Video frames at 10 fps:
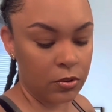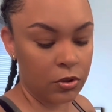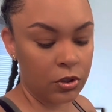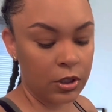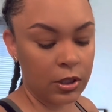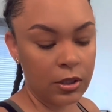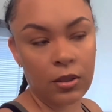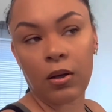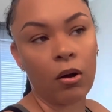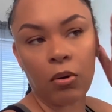She
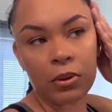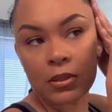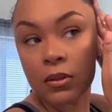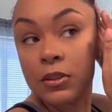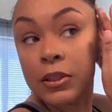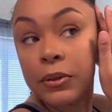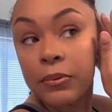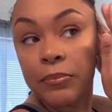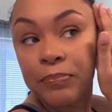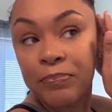always looks cute.